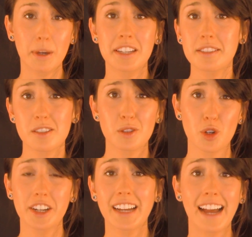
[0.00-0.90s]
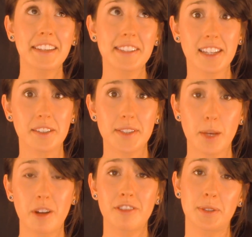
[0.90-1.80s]
But he's destroying ISIS,
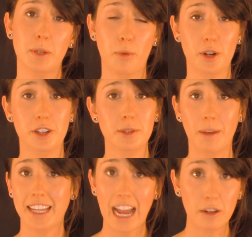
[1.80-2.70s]
some of his supporters might